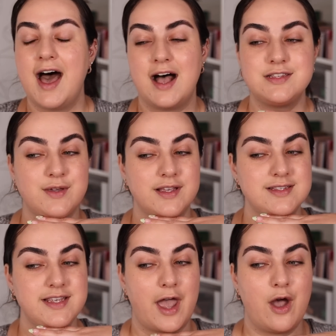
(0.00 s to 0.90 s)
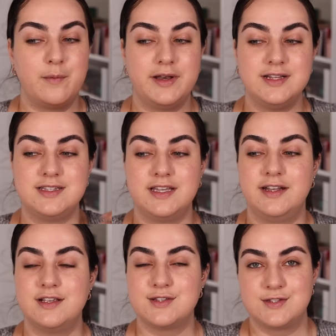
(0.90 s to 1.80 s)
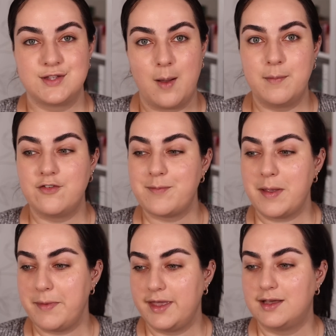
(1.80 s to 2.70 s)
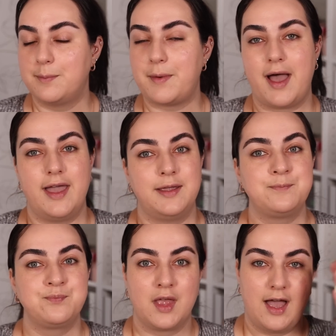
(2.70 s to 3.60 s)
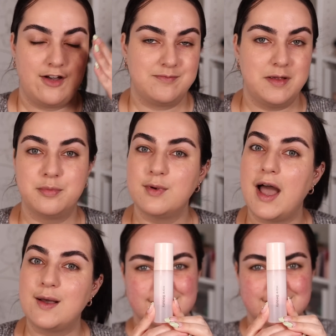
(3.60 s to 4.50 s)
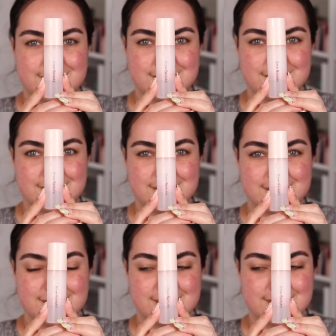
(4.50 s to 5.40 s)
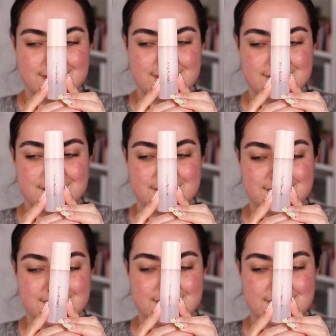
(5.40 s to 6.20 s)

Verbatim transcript: As you can see, I already did some of my makeup. I have my brows on. For primer today,